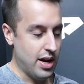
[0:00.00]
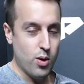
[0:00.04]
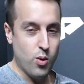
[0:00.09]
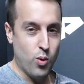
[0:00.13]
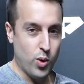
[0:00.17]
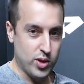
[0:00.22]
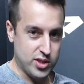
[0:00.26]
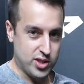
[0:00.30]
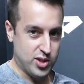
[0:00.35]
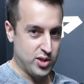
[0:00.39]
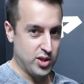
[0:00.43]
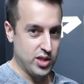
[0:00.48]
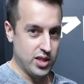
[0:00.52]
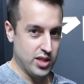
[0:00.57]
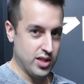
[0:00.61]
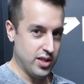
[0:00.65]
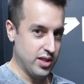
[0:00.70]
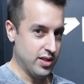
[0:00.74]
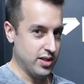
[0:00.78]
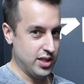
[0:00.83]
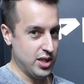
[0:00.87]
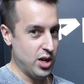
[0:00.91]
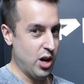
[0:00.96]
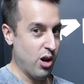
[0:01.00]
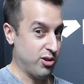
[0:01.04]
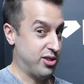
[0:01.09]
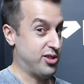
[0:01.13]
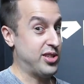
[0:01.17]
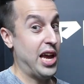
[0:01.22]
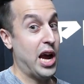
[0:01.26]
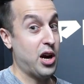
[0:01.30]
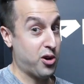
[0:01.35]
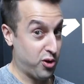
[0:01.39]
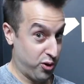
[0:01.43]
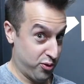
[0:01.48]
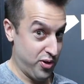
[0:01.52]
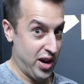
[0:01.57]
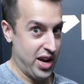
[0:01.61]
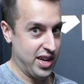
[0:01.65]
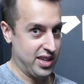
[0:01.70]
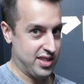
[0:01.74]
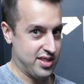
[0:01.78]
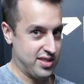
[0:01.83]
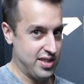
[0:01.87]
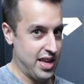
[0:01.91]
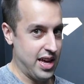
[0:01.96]
what's the
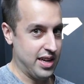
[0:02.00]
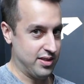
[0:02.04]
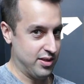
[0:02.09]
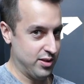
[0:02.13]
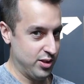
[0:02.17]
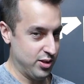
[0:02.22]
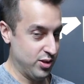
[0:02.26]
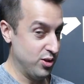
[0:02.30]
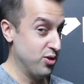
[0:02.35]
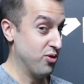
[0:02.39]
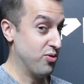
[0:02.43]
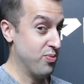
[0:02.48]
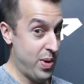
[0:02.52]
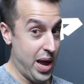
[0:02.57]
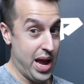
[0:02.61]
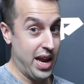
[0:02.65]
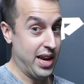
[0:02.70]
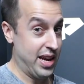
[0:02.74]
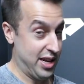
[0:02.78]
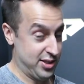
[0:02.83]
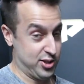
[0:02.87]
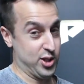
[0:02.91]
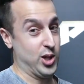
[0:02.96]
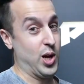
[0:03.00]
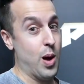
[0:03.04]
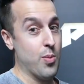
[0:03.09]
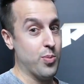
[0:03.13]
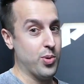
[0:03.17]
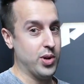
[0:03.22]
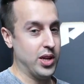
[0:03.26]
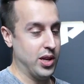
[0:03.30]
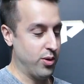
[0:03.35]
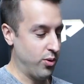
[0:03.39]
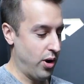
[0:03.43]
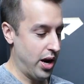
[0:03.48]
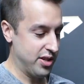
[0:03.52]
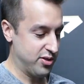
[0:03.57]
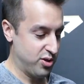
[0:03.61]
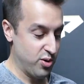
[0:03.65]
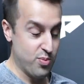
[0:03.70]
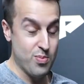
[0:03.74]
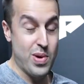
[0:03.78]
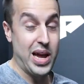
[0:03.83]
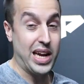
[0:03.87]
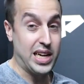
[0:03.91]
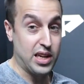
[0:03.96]
sacrifice that you've made as a company, right,
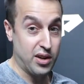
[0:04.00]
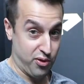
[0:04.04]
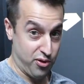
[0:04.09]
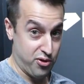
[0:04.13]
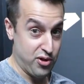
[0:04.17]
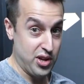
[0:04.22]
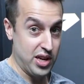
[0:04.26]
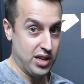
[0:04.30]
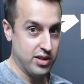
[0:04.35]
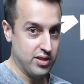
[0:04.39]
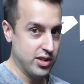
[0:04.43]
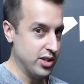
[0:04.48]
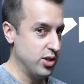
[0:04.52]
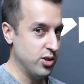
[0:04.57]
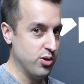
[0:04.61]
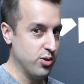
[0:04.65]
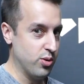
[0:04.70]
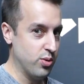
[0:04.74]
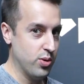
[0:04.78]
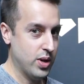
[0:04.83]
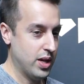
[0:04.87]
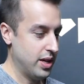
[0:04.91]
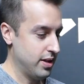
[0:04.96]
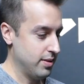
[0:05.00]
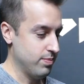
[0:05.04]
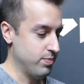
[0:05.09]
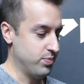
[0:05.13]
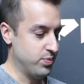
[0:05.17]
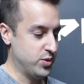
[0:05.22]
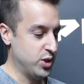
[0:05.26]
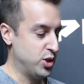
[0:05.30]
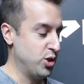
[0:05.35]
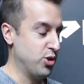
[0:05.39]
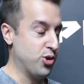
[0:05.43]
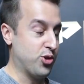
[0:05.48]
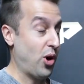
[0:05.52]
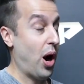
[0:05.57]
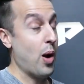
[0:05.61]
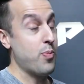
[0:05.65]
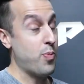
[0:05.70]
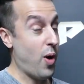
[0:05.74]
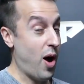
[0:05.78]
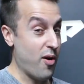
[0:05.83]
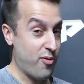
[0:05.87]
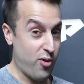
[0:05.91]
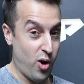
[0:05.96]
to make it thin? Did you
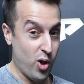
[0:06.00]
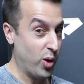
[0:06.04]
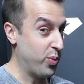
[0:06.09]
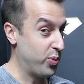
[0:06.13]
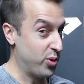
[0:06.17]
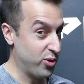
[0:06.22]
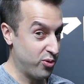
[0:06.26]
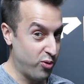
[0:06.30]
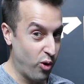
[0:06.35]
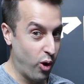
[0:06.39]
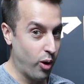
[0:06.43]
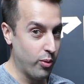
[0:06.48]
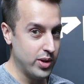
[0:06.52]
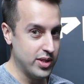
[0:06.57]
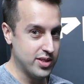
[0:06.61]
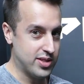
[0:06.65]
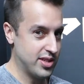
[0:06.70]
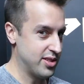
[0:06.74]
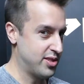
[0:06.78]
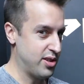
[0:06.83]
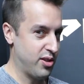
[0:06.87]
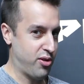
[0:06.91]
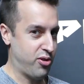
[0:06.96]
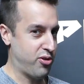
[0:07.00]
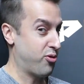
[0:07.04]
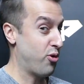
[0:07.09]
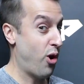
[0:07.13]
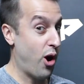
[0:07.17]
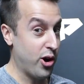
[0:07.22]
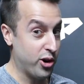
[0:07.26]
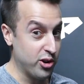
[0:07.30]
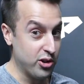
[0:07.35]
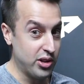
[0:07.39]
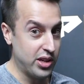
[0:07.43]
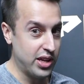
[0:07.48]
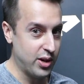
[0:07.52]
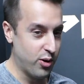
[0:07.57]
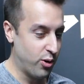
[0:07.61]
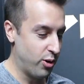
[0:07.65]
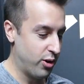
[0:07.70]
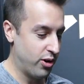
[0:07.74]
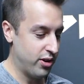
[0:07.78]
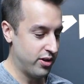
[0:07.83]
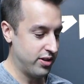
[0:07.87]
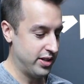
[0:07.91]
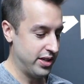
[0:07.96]
drop off all the performance? Is it throttling,
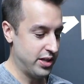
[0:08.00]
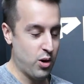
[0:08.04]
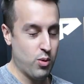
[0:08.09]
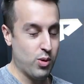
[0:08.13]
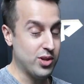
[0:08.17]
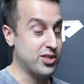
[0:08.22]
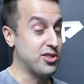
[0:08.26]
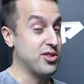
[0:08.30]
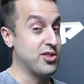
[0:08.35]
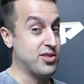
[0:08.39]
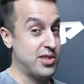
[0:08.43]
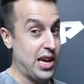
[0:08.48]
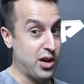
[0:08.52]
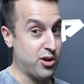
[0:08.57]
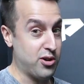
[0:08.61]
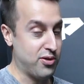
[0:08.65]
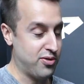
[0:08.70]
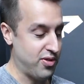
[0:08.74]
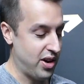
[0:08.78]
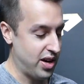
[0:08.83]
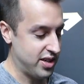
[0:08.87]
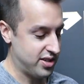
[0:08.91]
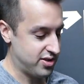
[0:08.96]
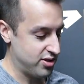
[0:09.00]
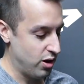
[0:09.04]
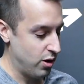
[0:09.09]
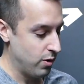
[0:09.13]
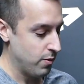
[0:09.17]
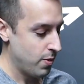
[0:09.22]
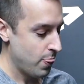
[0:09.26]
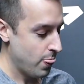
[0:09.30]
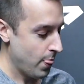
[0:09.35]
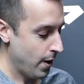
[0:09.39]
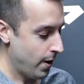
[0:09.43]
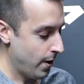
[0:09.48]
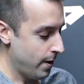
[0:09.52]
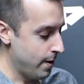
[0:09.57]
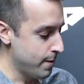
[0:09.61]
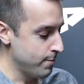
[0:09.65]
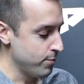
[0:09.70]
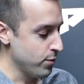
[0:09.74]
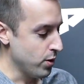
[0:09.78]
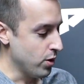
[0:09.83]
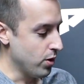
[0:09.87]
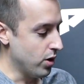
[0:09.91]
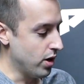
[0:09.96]
or what's the sacrifice? So
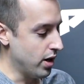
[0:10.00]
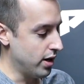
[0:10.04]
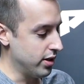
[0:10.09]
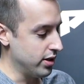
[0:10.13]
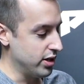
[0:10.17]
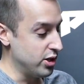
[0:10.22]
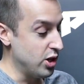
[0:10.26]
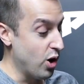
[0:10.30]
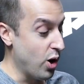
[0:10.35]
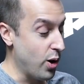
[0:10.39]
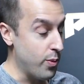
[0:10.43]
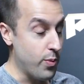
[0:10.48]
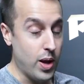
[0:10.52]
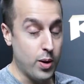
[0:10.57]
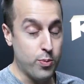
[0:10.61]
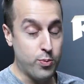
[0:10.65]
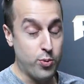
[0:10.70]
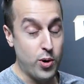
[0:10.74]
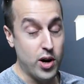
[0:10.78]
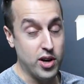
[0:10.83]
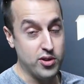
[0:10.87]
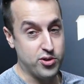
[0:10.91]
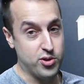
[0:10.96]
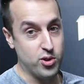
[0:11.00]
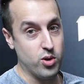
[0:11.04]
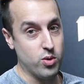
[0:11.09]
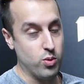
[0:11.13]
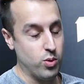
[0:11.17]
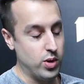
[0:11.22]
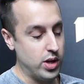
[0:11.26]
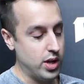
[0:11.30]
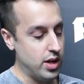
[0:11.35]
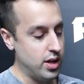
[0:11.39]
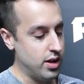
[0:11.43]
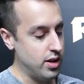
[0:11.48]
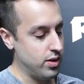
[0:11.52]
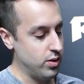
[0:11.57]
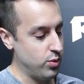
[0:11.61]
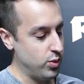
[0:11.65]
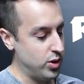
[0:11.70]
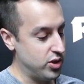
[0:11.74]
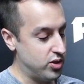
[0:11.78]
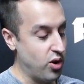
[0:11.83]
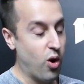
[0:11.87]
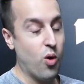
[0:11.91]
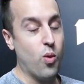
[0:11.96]
at Predator
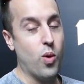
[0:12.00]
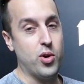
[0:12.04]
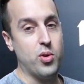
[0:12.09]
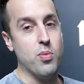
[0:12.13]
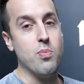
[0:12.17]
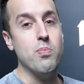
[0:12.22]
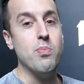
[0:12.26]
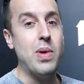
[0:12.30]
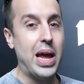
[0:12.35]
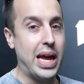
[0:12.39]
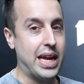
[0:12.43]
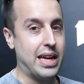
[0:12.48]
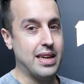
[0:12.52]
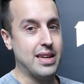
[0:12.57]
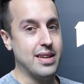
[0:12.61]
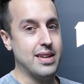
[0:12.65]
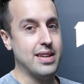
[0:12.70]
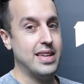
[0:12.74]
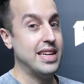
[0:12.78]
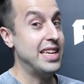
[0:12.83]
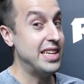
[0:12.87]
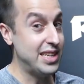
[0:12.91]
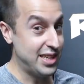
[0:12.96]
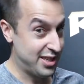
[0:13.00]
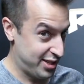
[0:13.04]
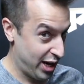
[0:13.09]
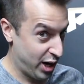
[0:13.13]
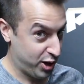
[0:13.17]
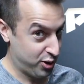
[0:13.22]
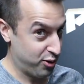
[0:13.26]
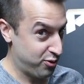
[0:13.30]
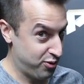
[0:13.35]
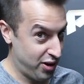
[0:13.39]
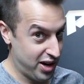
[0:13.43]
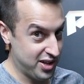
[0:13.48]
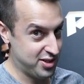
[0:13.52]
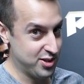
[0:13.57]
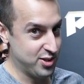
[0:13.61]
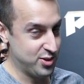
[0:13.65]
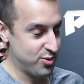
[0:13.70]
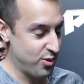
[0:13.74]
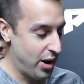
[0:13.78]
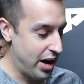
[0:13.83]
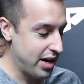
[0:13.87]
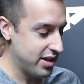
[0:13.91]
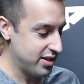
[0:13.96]
we don't want to make any
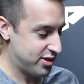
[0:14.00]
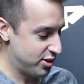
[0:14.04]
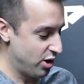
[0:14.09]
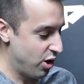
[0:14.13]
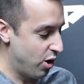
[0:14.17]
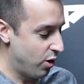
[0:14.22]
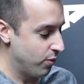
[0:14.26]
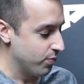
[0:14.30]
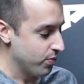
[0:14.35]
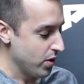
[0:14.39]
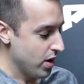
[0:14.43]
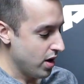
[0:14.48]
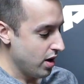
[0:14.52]
sacrifices, right? So